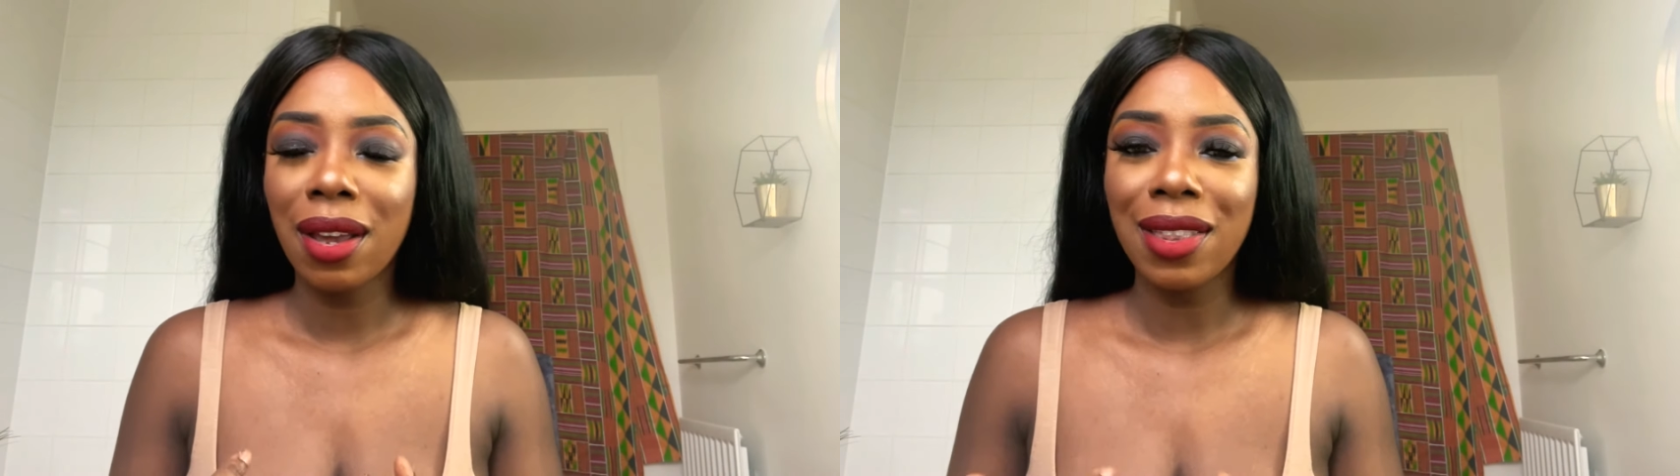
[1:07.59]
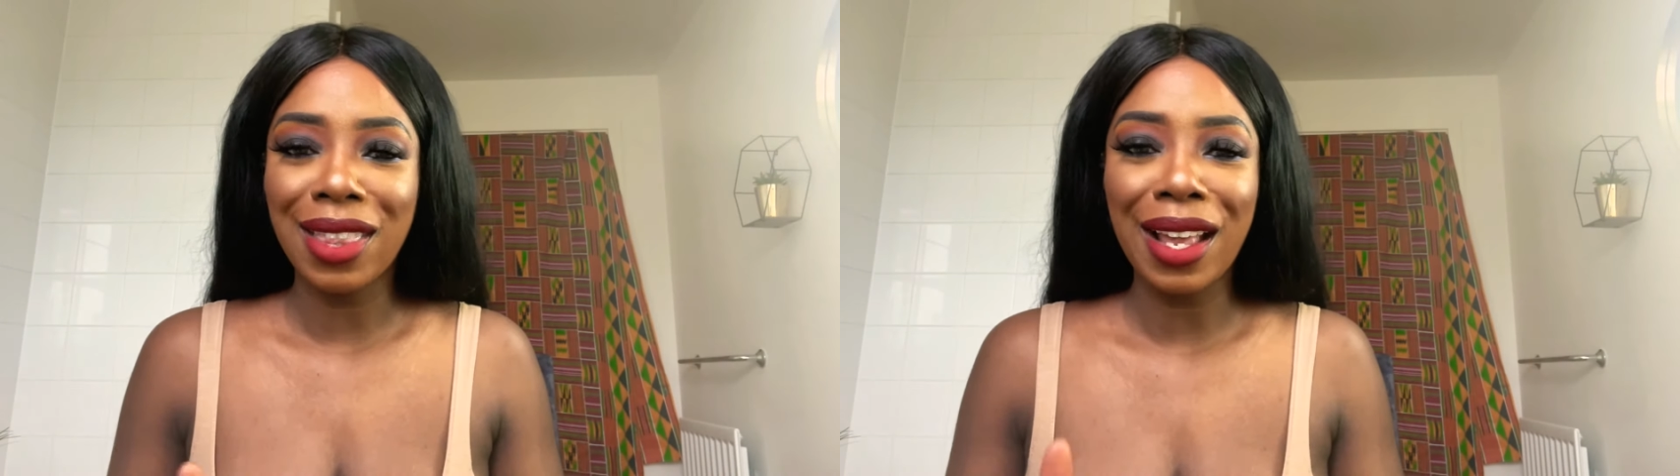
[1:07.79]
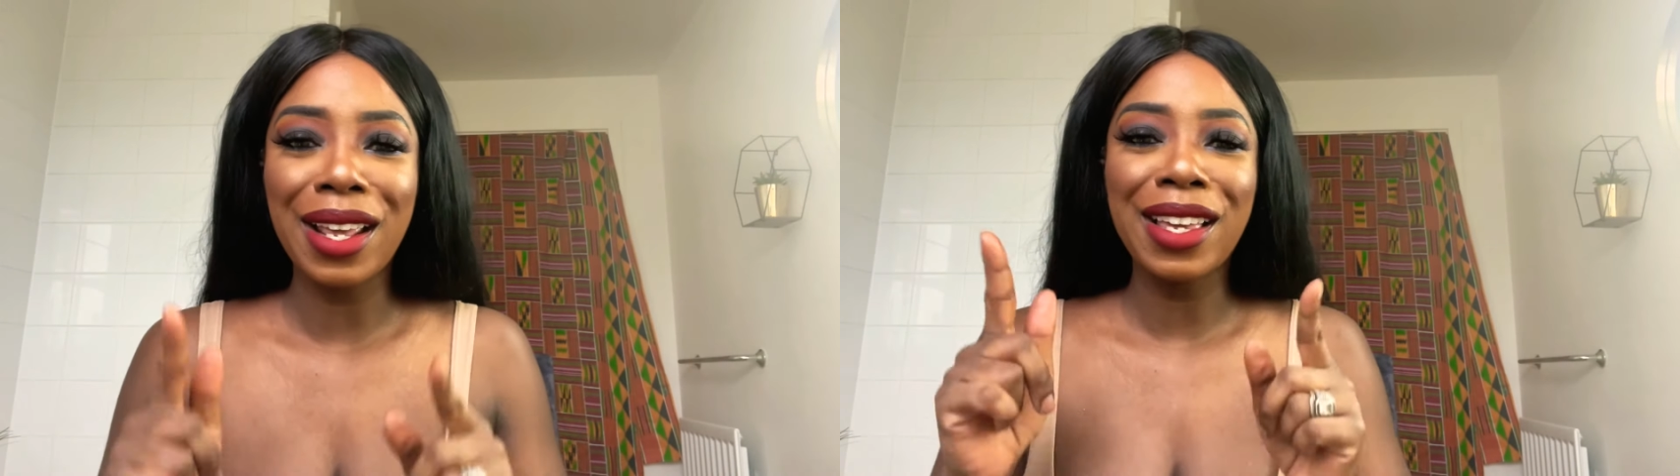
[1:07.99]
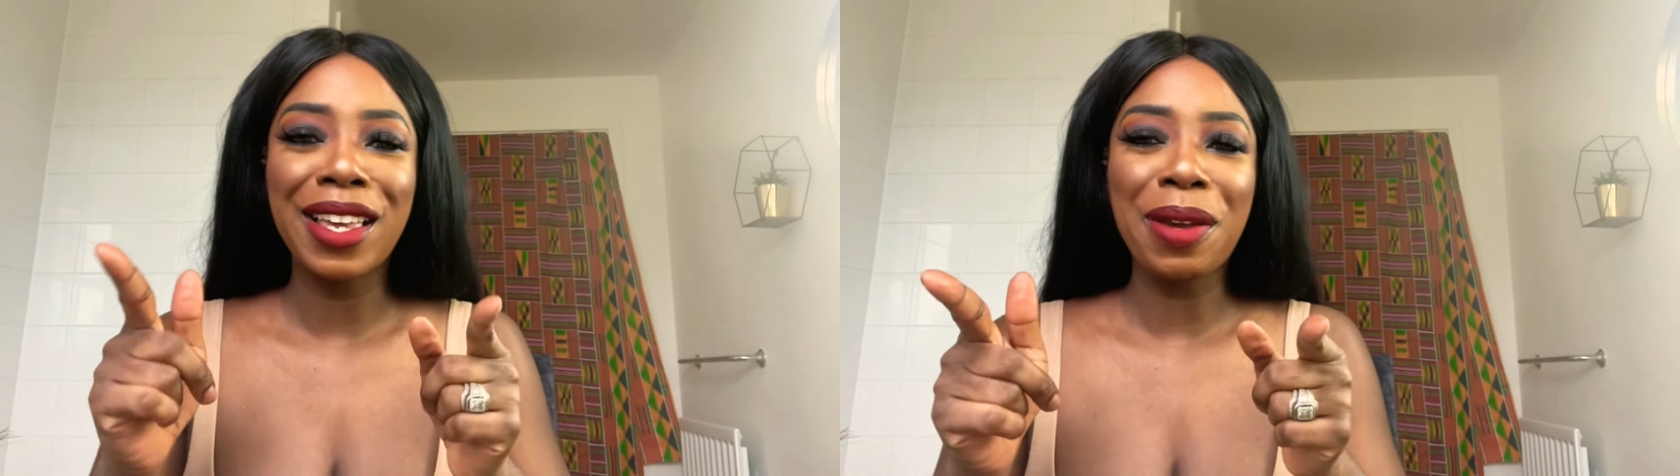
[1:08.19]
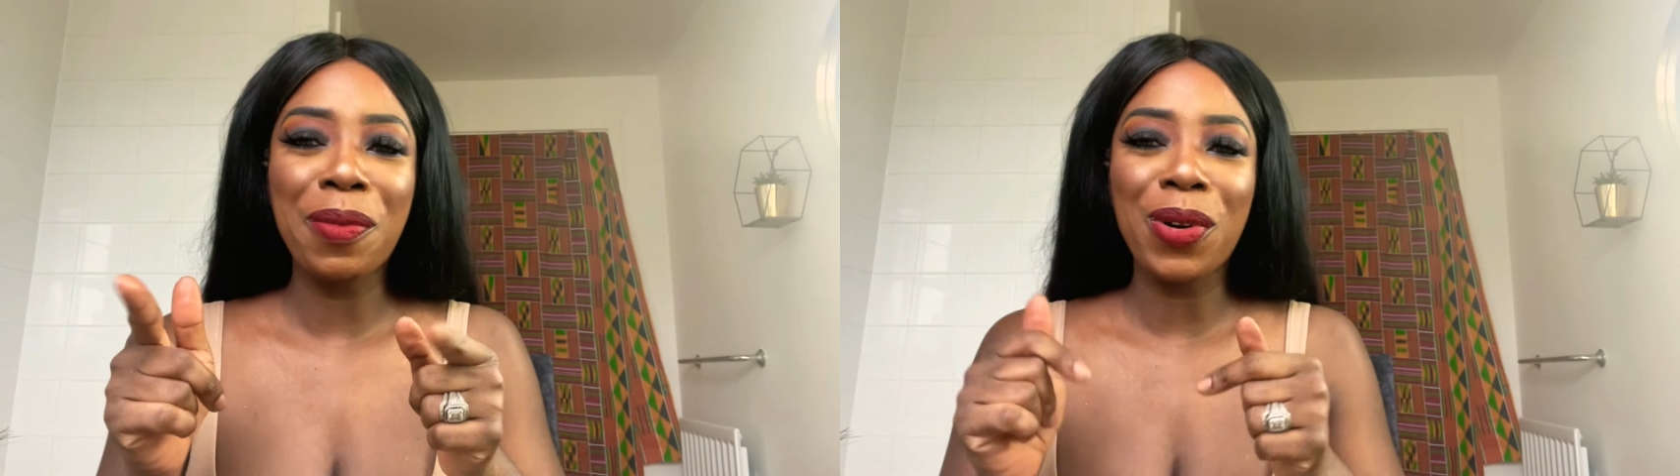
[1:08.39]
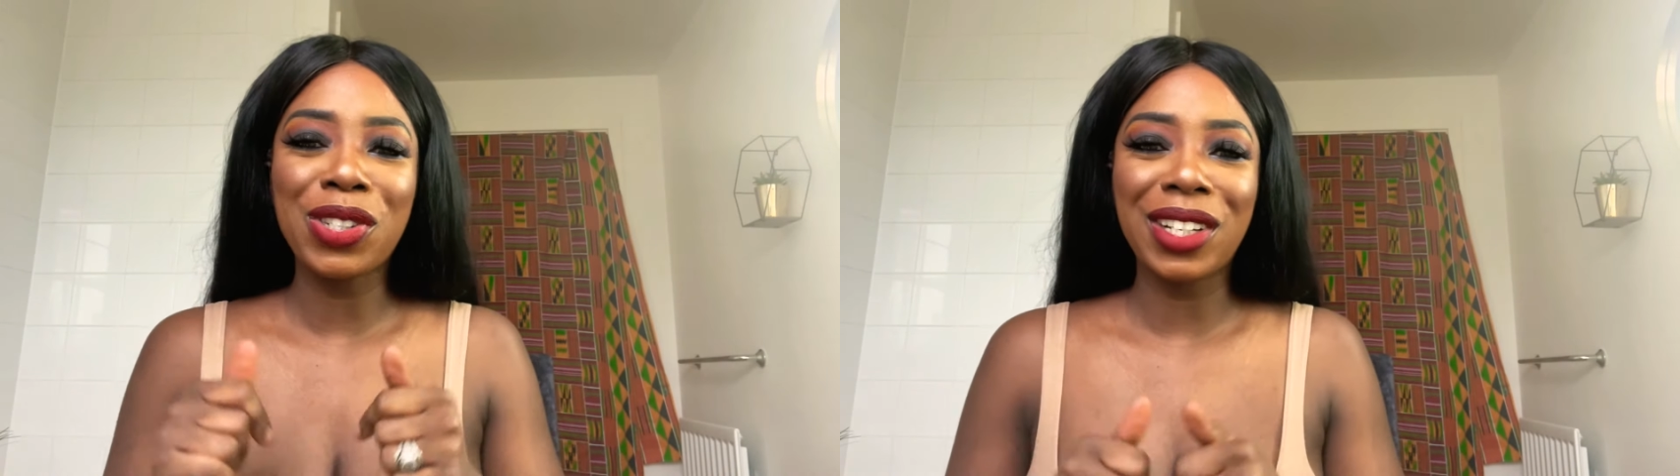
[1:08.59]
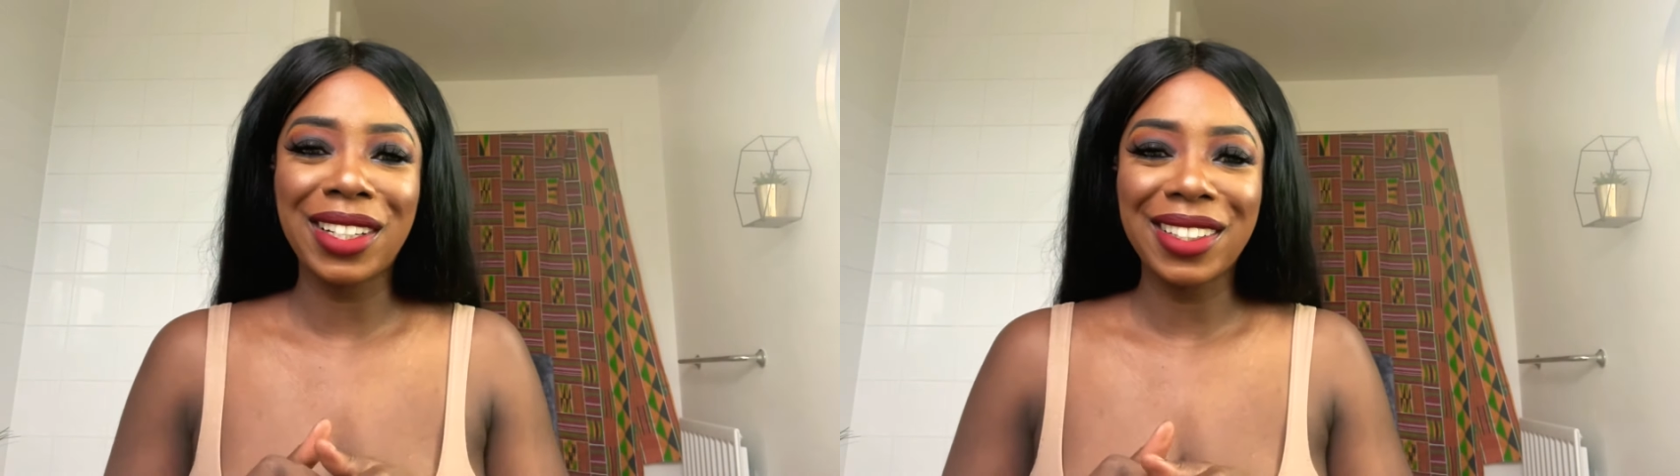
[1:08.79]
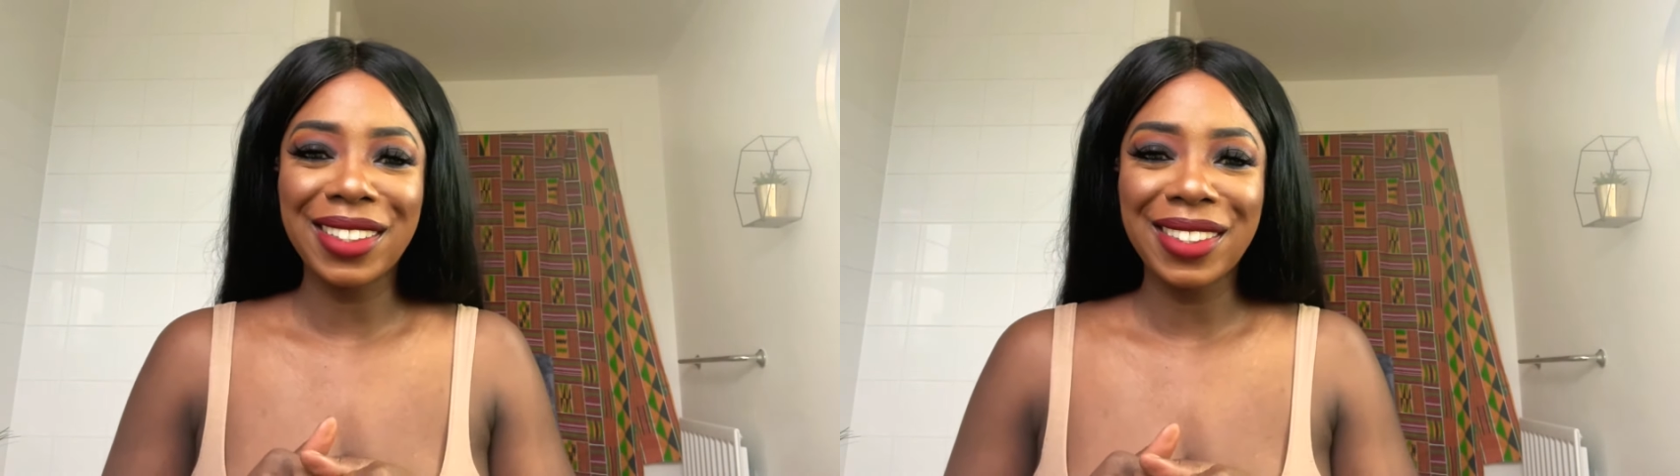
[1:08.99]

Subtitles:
then keep watching.